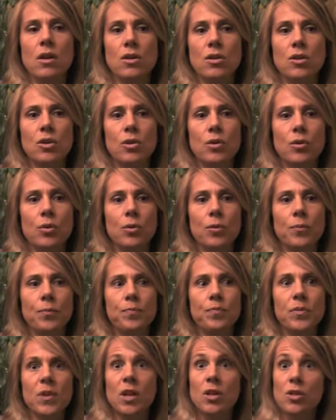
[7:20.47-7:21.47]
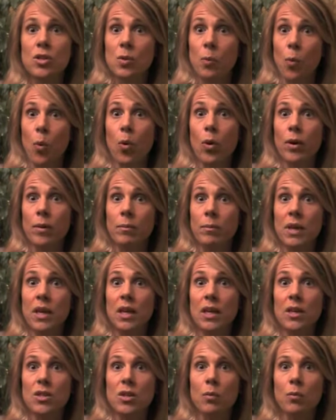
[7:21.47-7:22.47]
to support
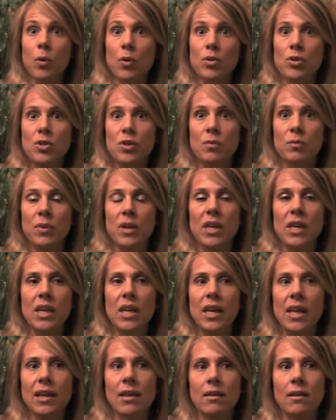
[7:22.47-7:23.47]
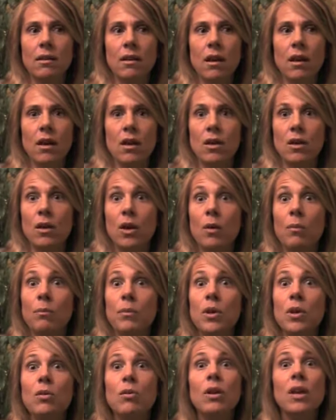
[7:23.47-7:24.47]
me, to bolster me in
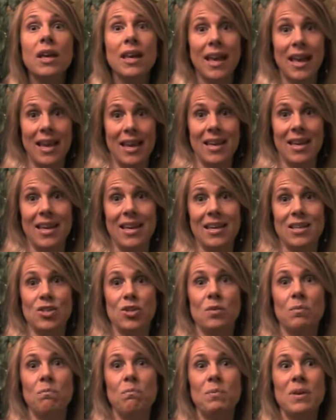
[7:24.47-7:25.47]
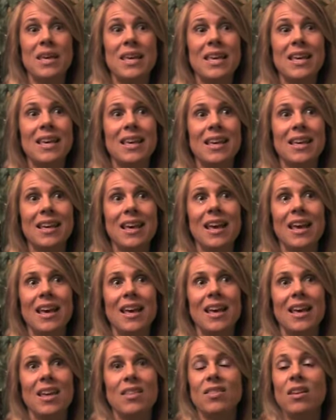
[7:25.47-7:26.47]
communicating, to being
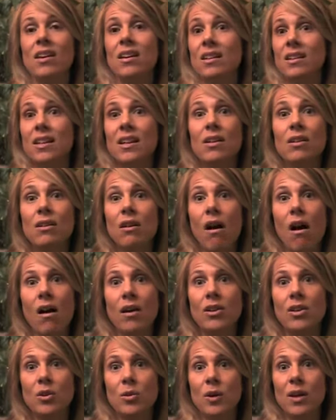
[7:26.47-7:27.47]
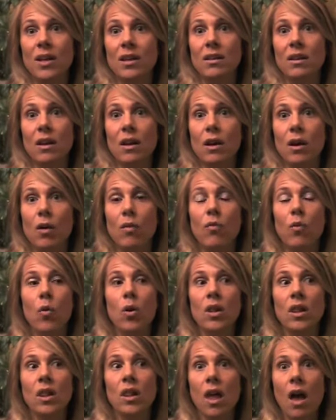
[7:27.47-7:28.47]
the clear conduit for
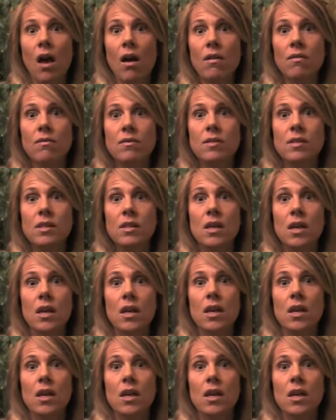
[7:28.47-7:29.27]
love's